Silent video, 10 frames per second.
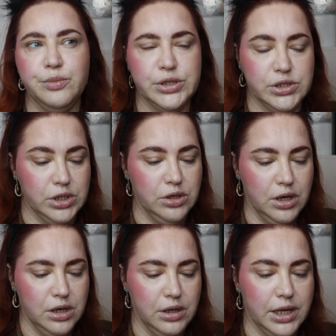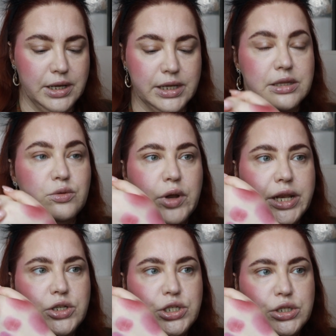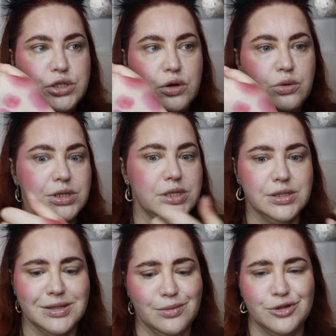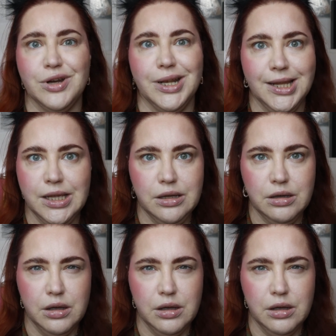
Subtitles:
in particular, I like the reddish tone, is trending.